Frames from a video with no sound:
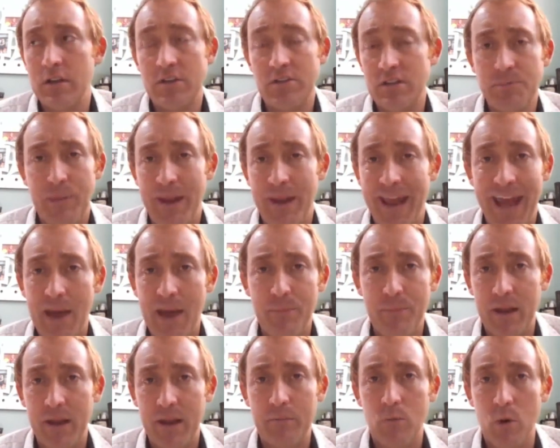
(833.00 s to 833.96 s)
they've just been
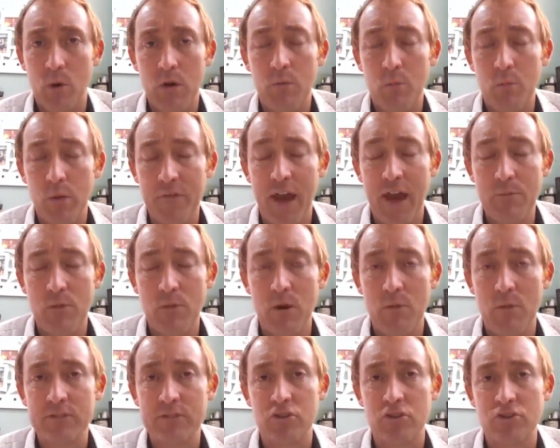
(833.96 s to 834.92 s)
happening more. We've had
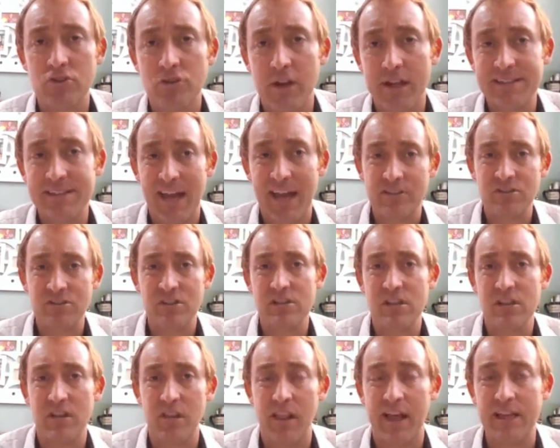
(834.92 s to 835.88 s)
more rental
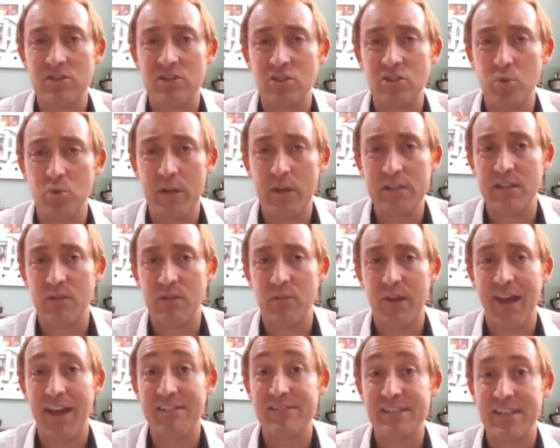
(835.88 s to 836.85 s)
transactions in the last 2 weeks than
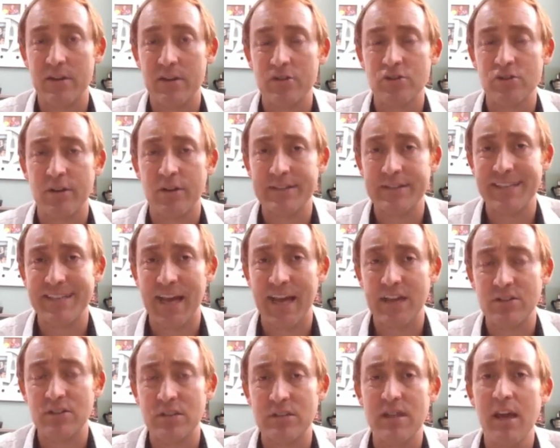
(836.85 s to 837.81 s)
we have sales
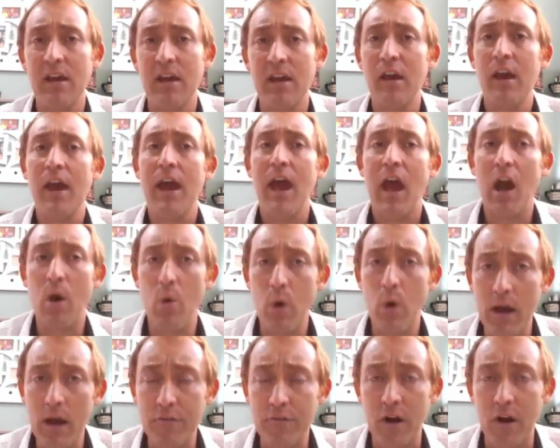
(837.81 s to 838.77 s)
transactions.
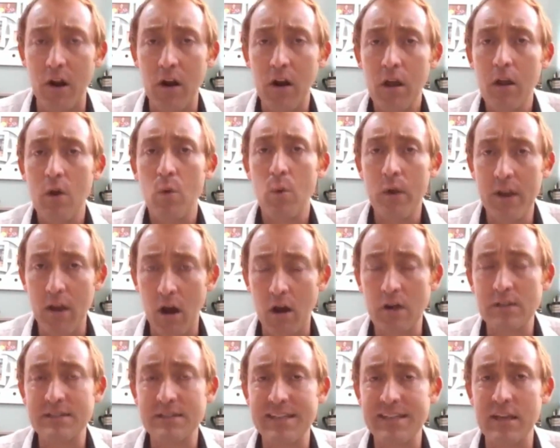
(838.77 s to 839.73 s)
However, we
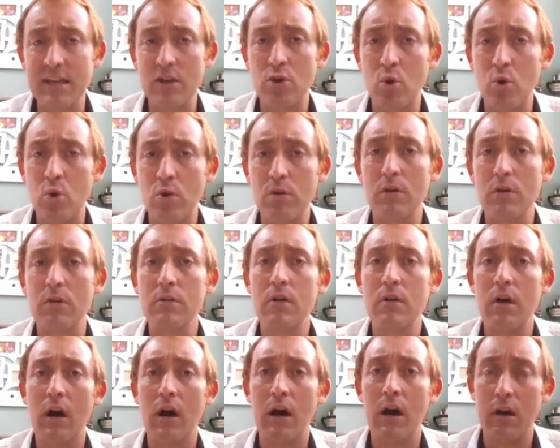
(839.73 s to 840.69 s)
are seeing,
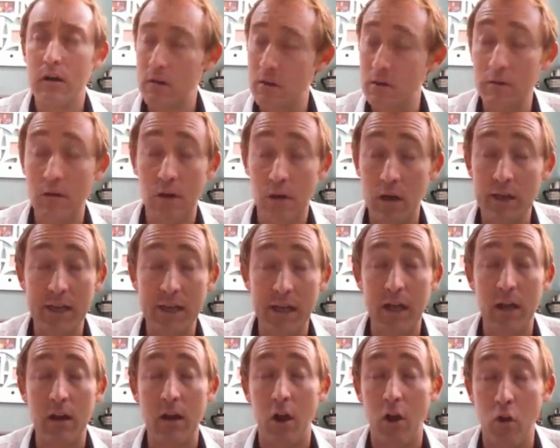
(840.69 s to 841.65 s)

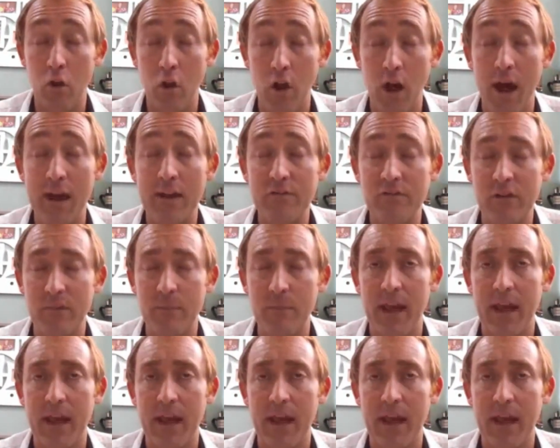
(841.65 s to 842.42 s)
again, a lot of